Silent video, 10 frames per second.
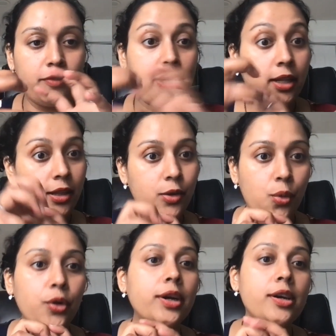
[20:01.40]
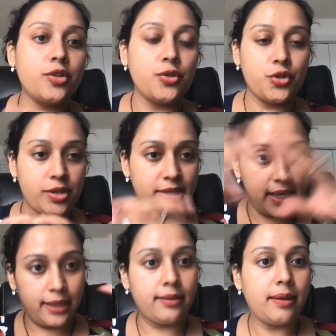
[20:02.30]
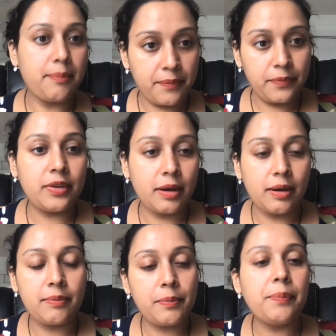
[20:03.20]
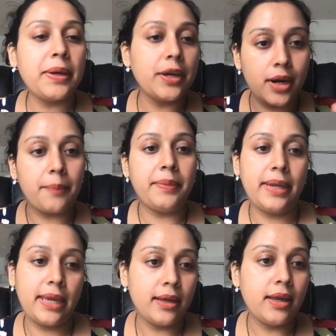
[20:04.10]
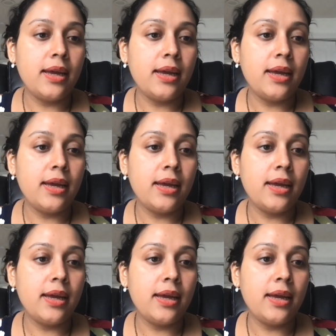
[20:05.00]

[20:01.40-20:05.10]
within the org to just say the bigger company,